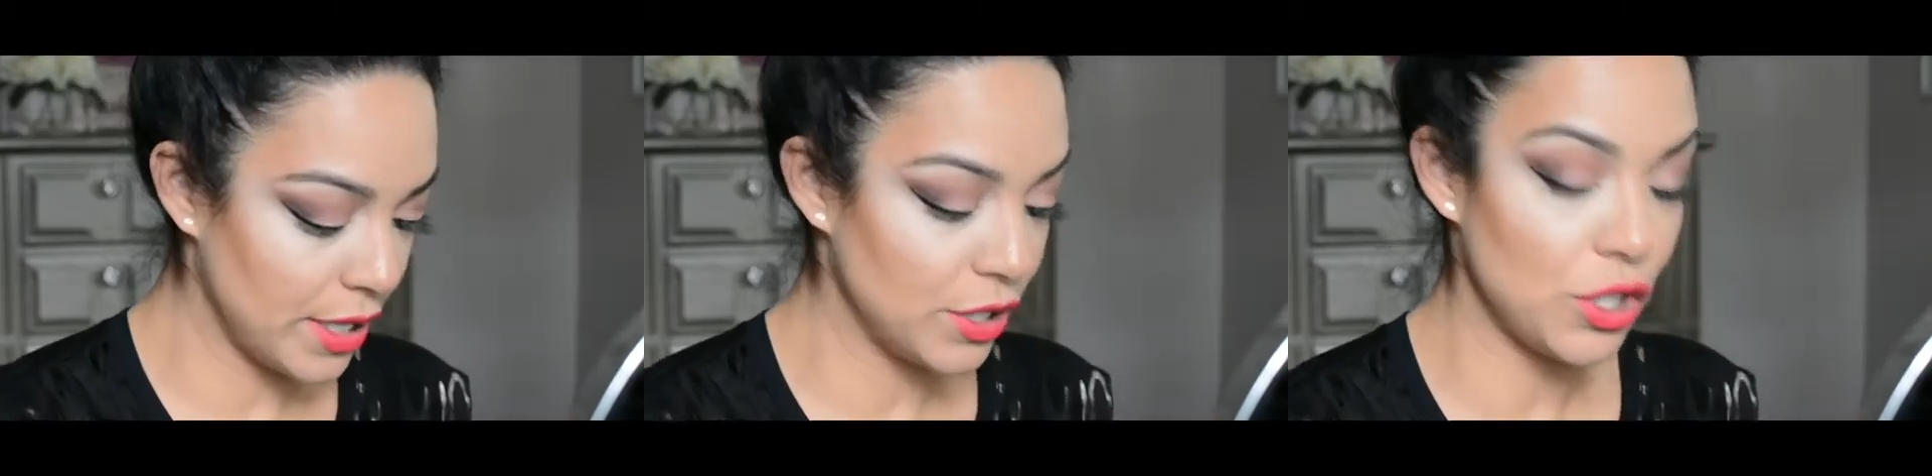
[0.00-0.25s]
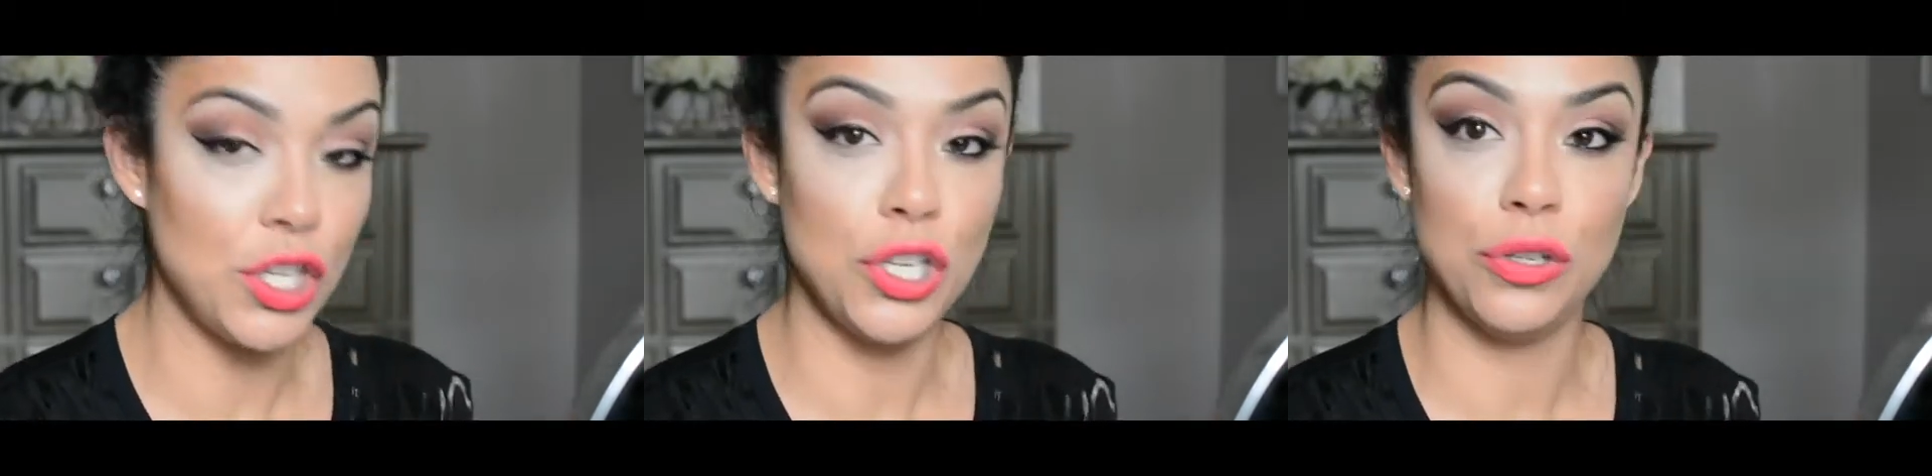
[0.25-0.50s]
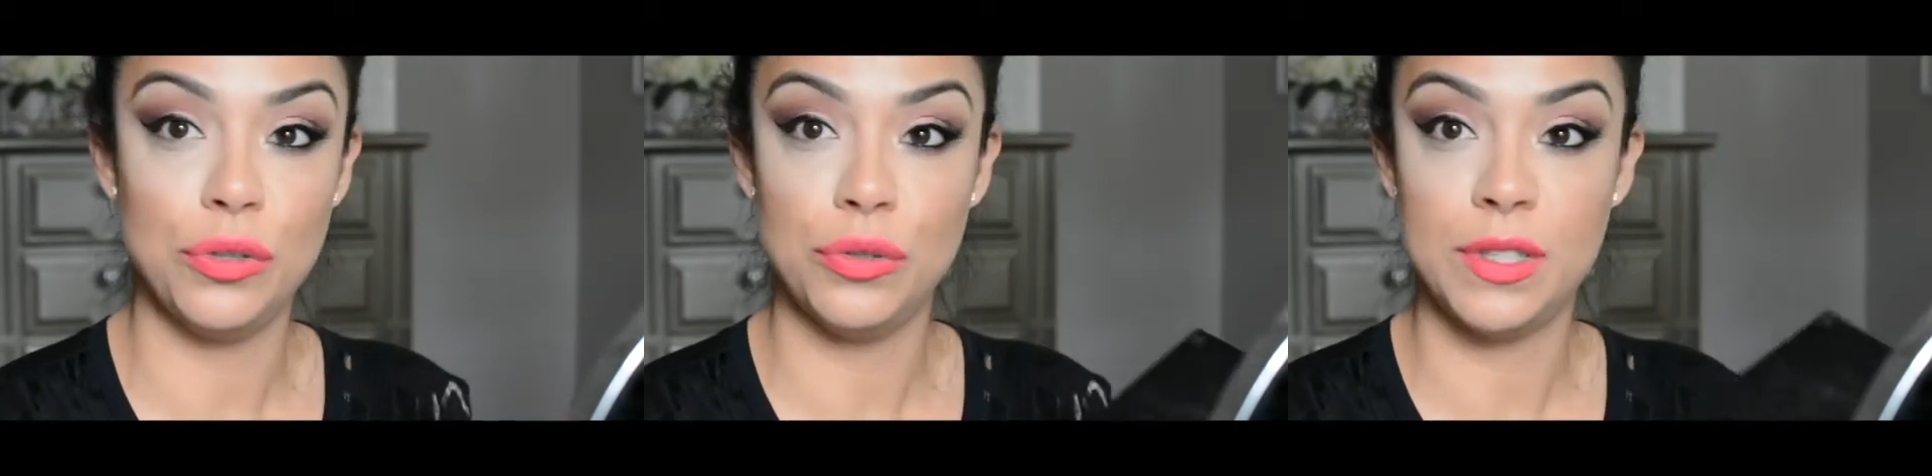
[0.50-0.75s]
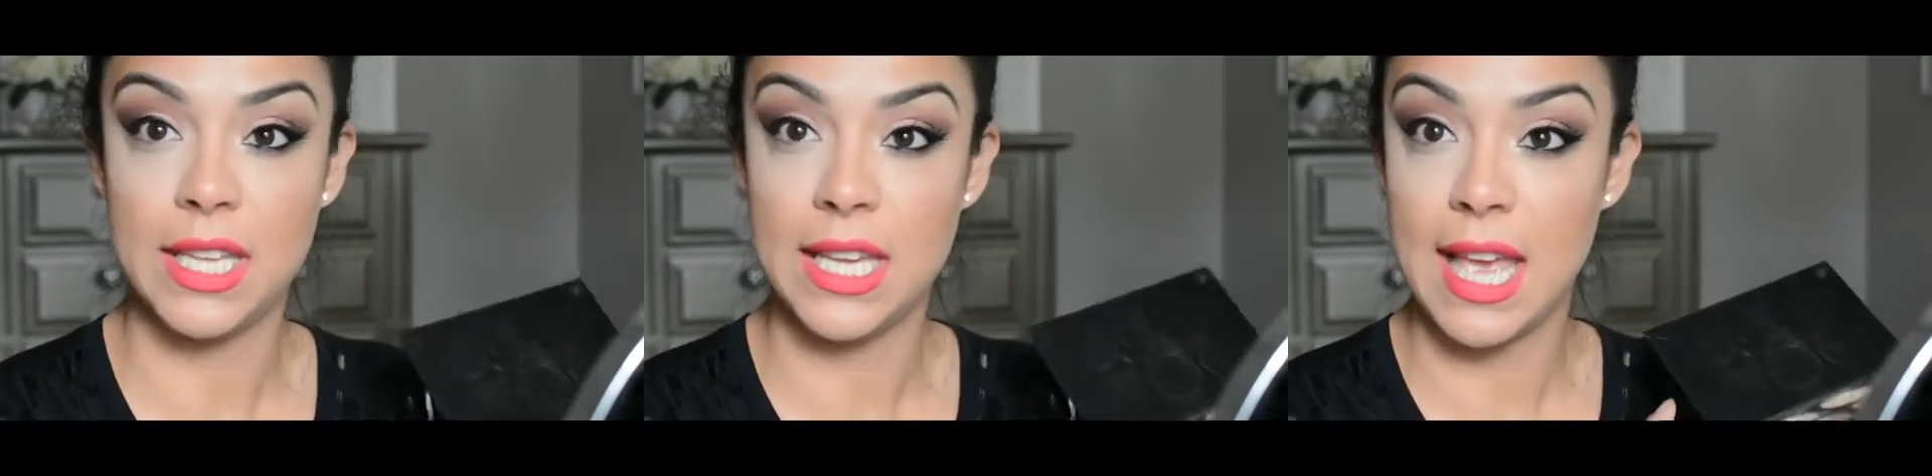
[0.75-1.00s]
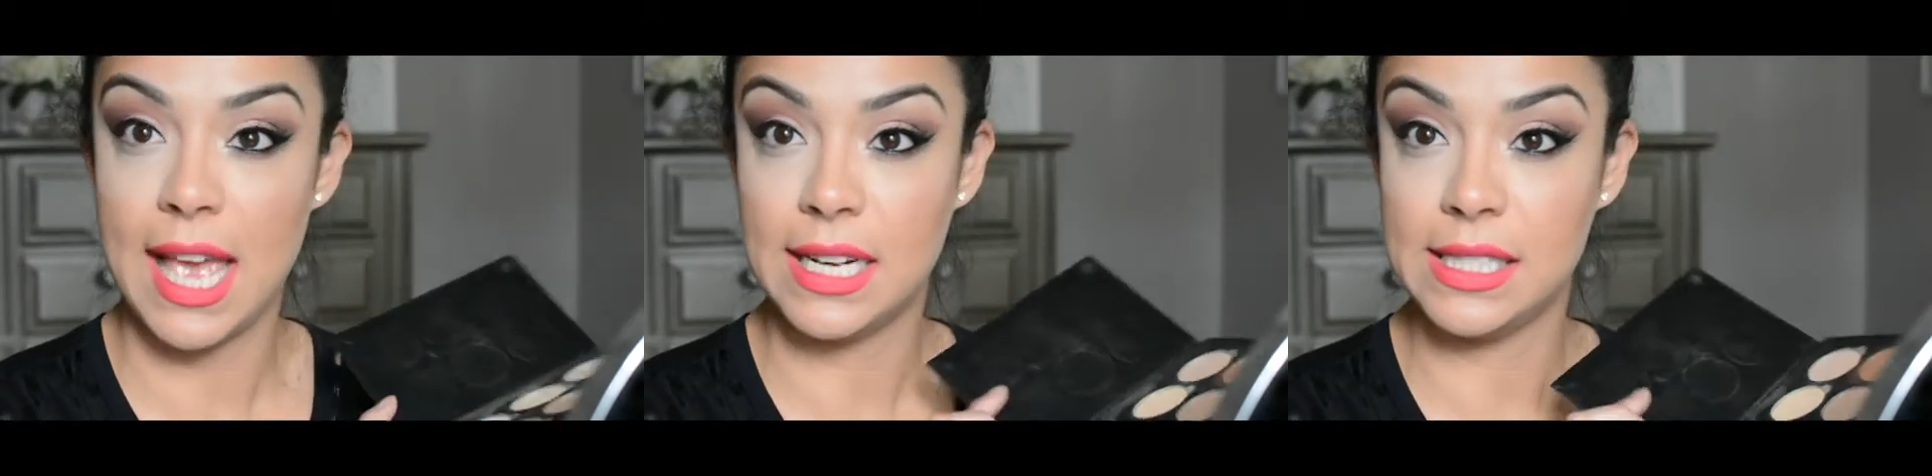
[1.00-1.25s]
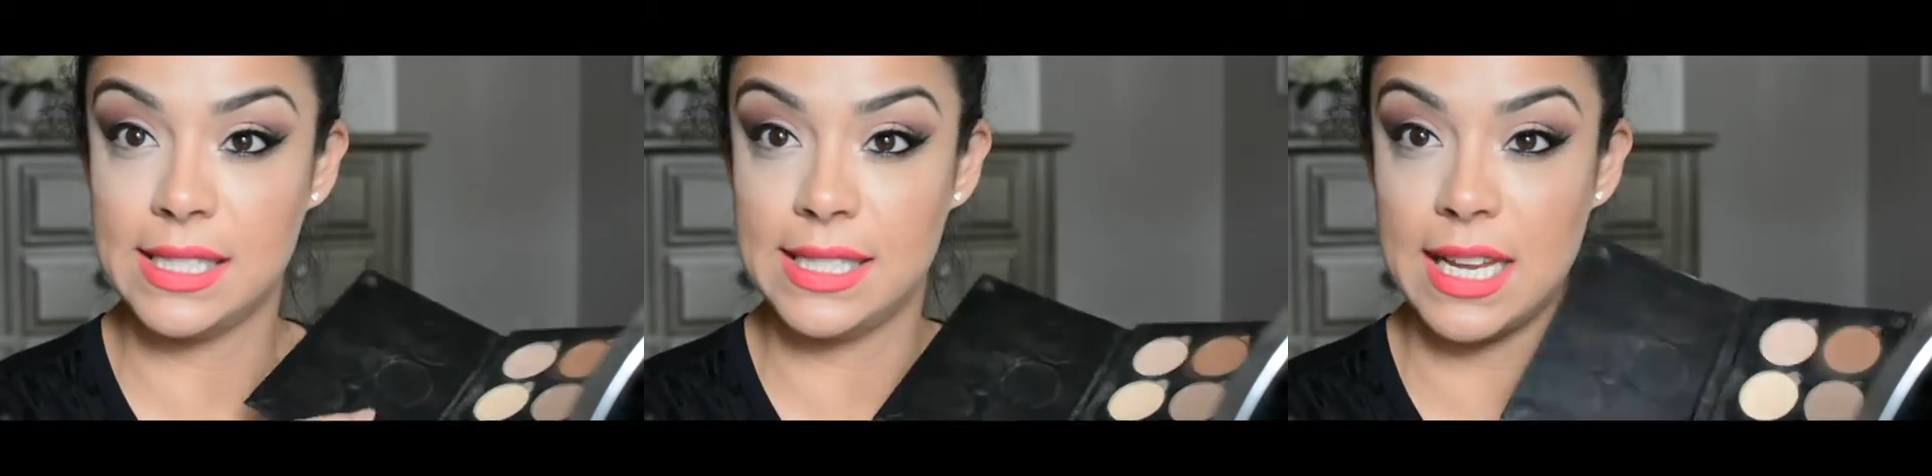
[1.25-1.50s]
To use the
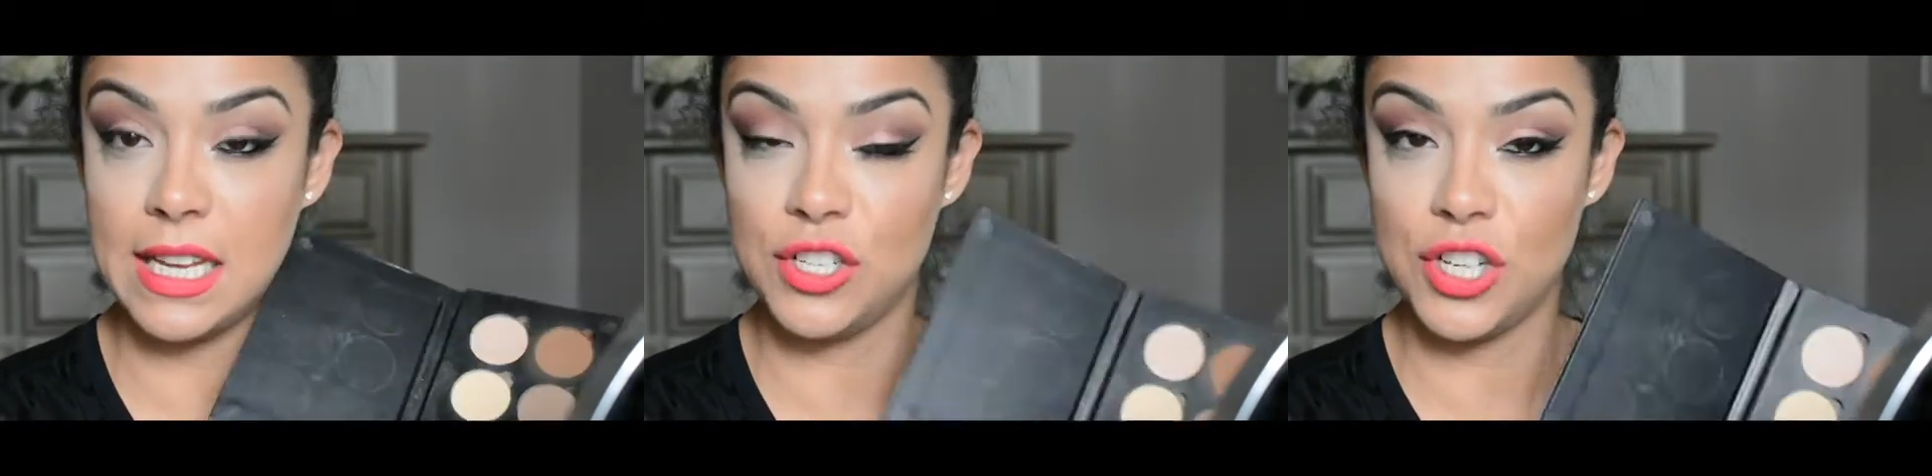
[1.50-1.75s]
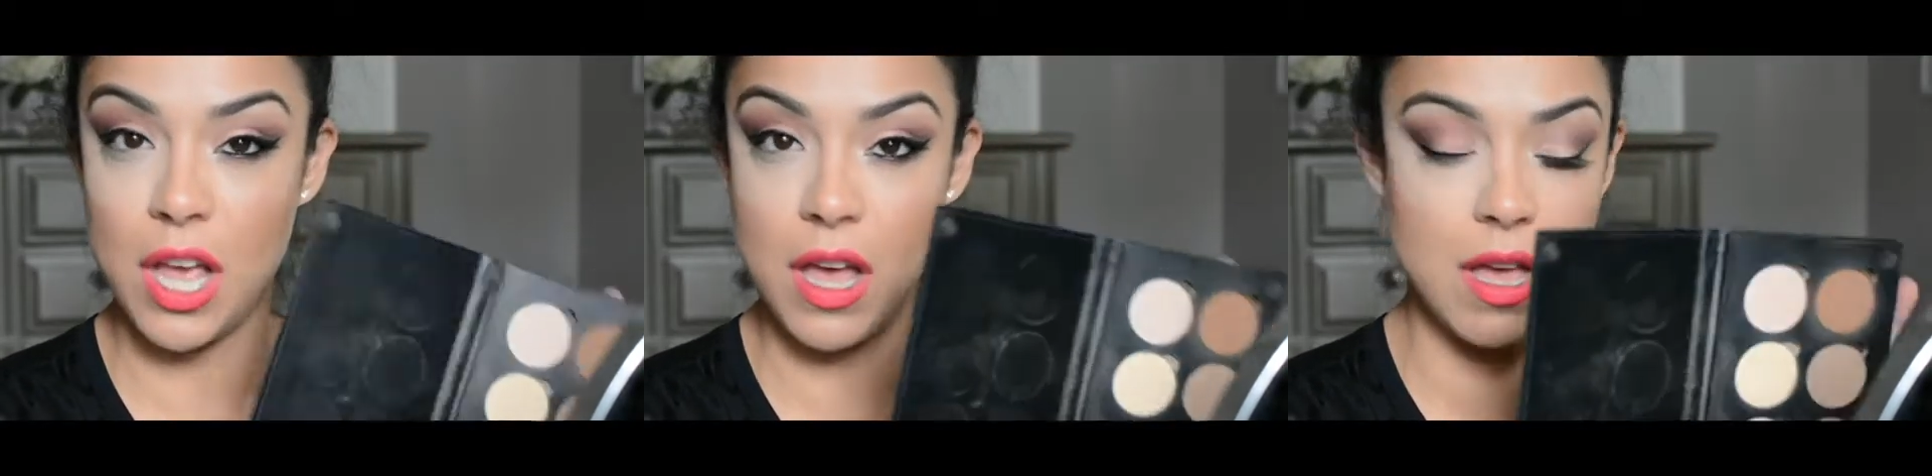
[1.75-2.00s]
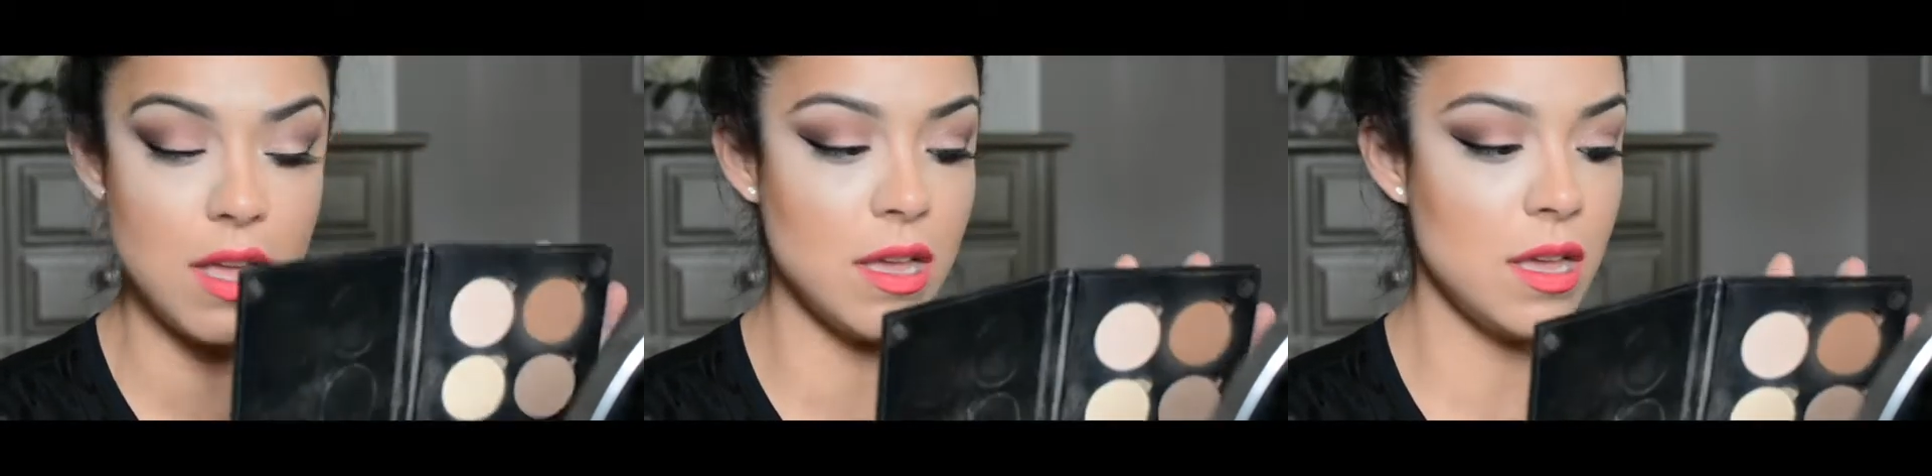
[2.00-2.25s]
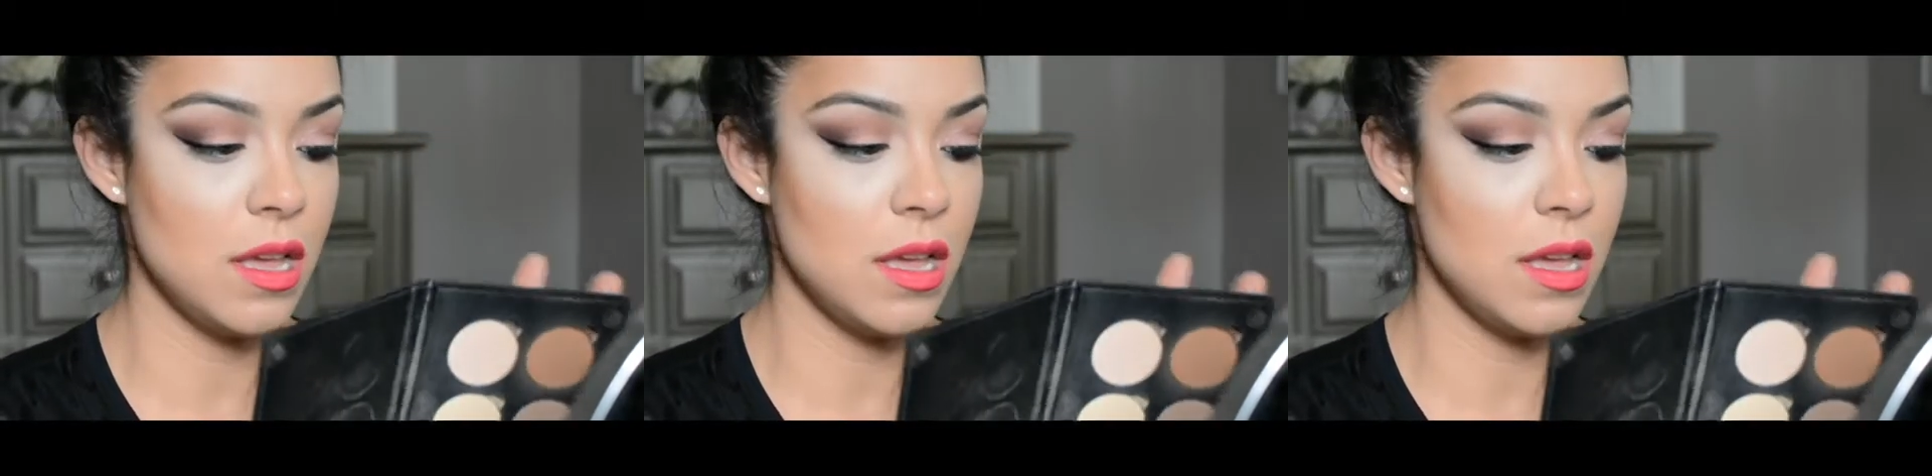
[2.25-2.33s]
Anastasia